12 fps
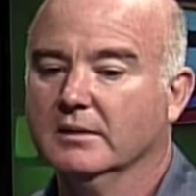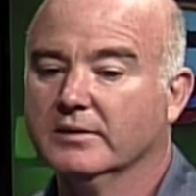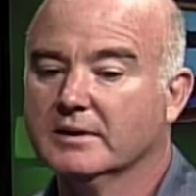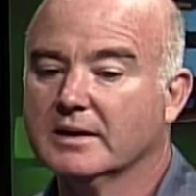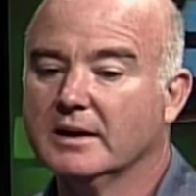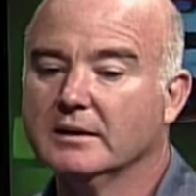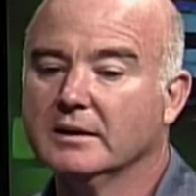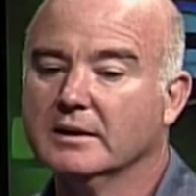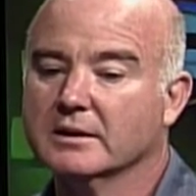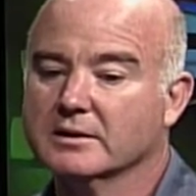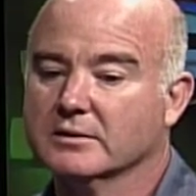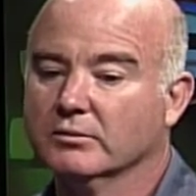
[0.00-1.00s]
for 10
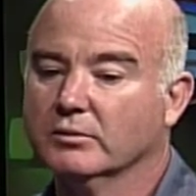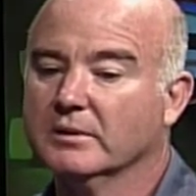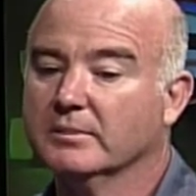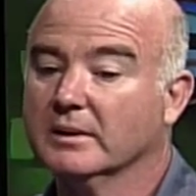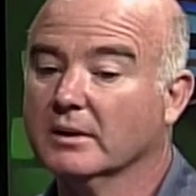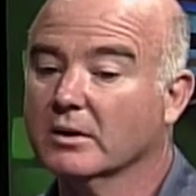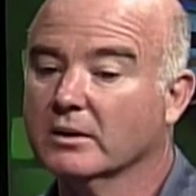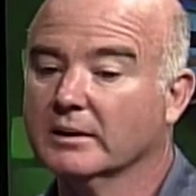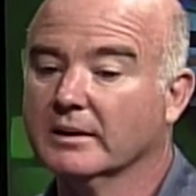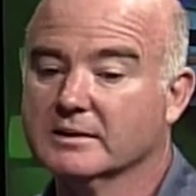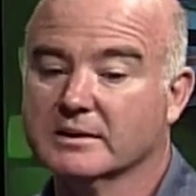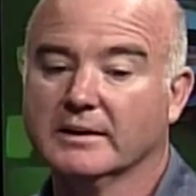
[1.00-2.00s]
years we've been
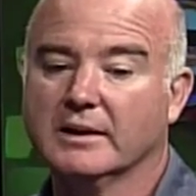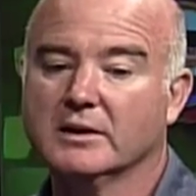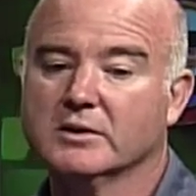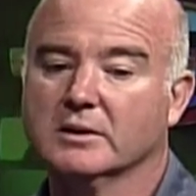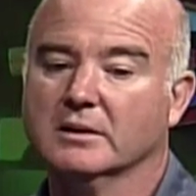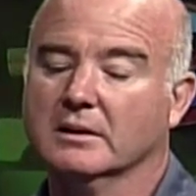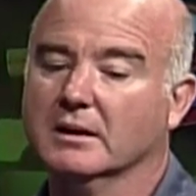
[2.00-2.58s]
hurting as a nation.